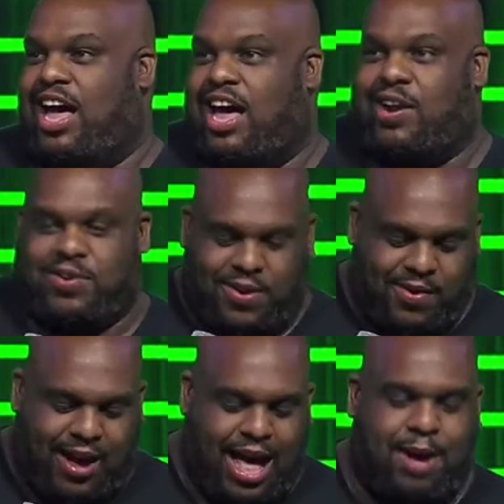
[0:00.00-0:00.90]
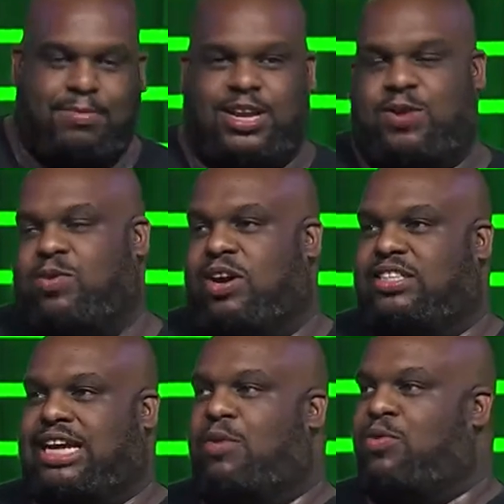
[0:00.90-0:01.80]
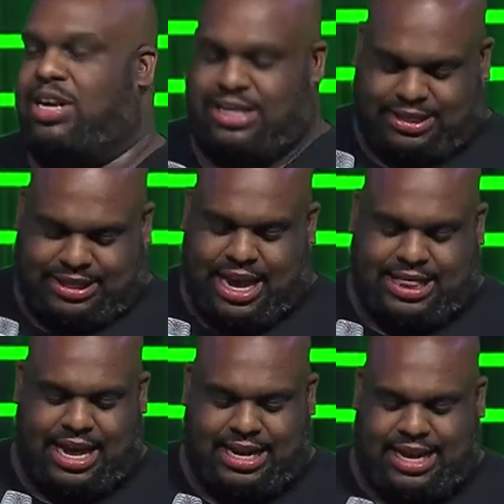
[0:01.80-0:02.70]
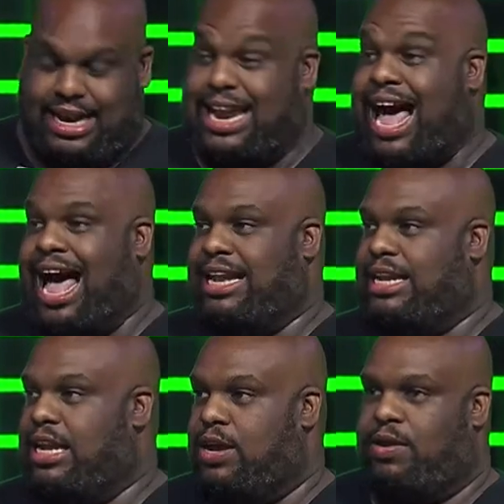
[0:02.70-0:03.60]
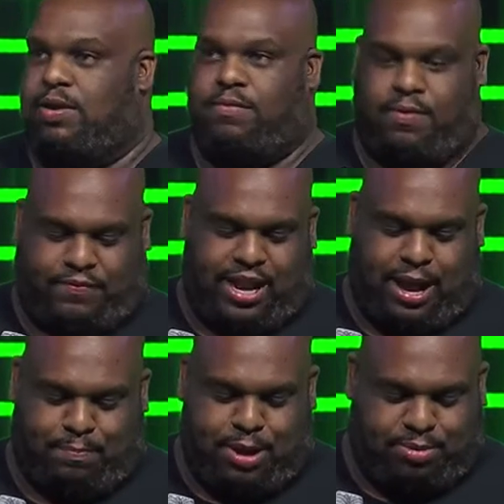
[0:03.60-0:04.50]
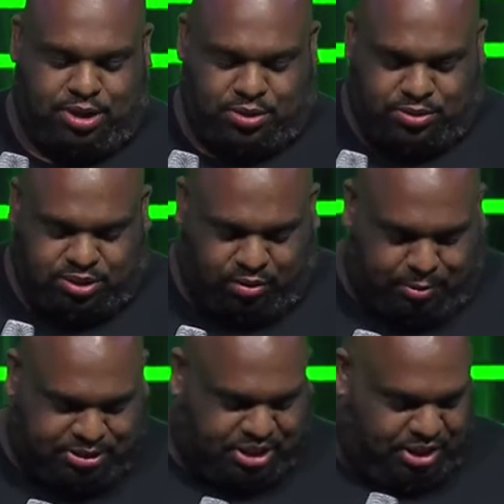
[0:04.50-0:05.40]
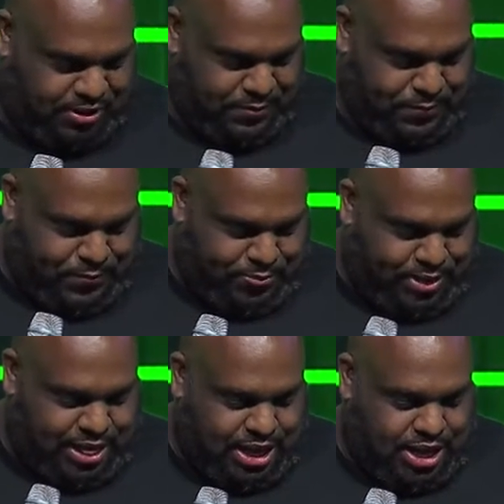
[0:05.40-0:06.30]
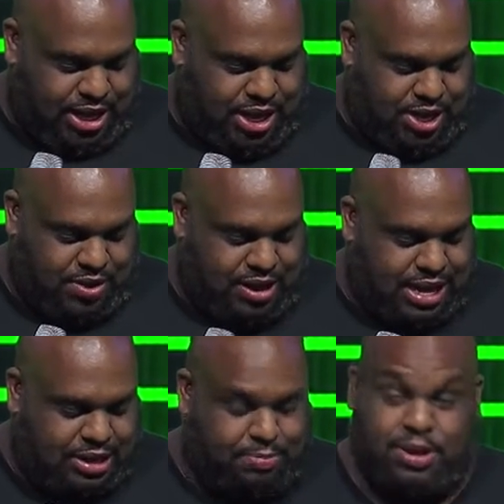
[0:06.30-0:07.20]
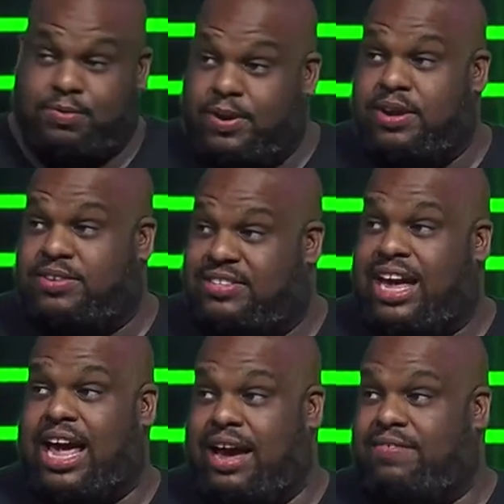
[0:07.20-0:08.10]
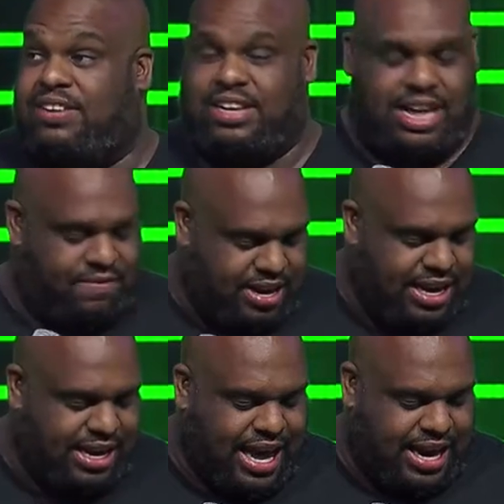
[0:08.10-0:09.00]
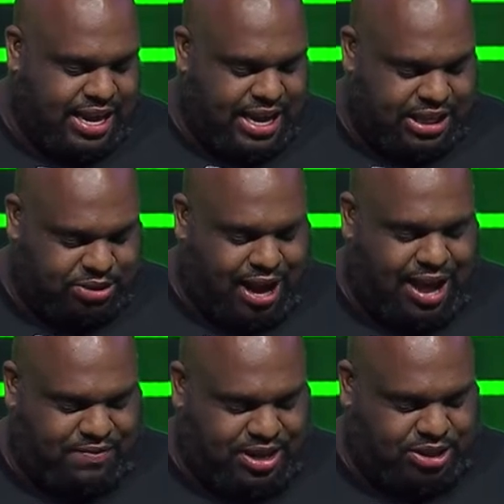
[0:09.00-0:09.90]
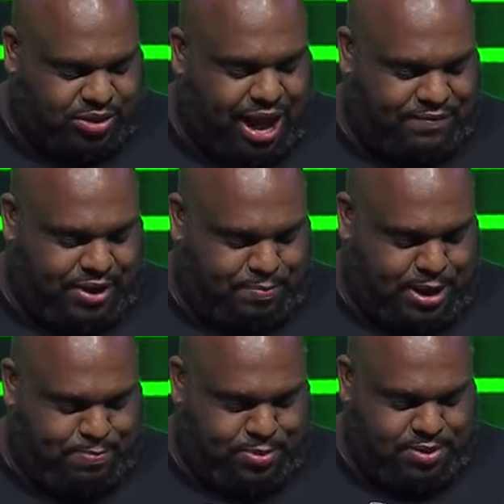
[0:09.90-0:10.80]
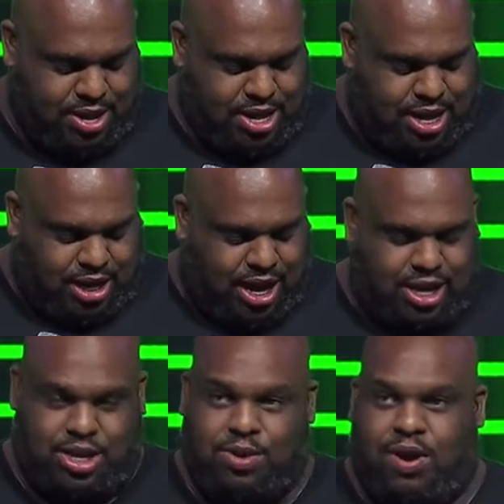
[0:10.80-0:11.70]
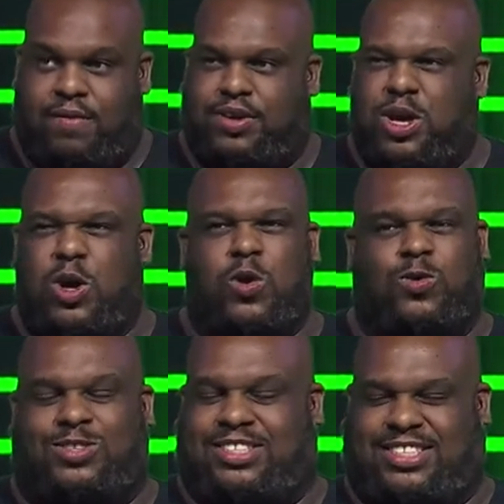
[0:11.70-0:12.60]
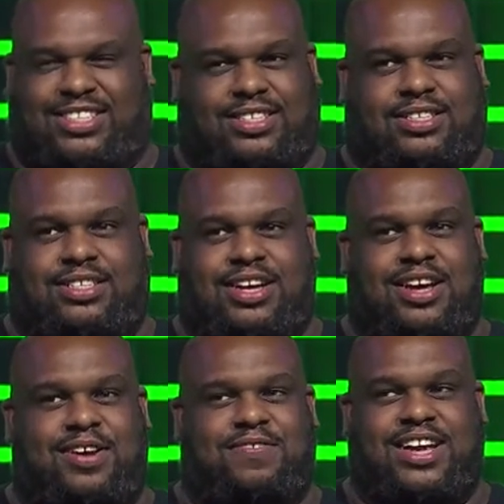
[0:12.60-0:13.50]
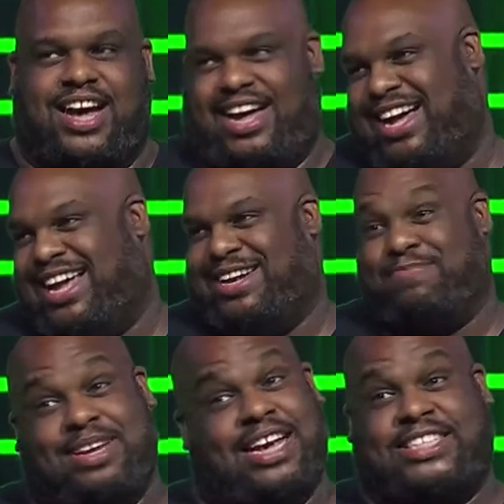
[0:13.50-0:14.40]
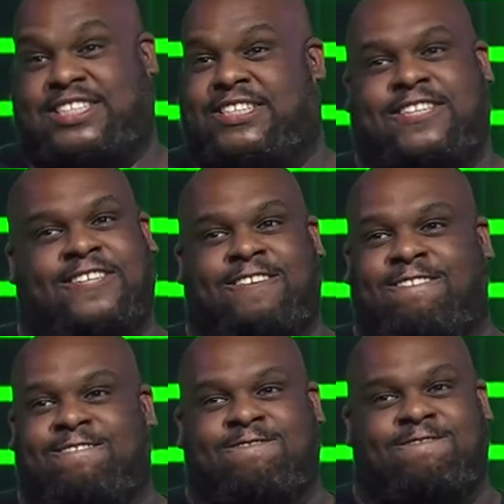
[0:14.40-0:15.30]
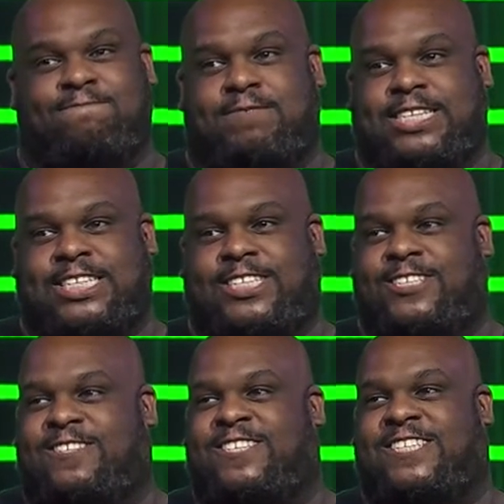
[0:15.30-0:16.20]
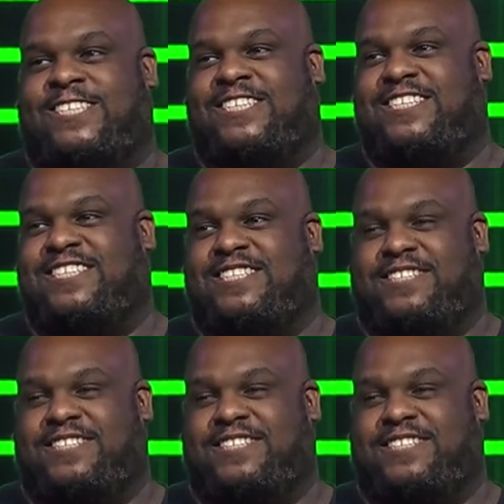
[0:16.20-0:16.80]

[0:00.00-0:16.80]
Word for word: I don't know how many words I wanted to say that did not reflect biblical scripture. You got to be real saved to live in Atlanta and drive in traffic, people cutting you off. You son of God, bless your. Bless your heart.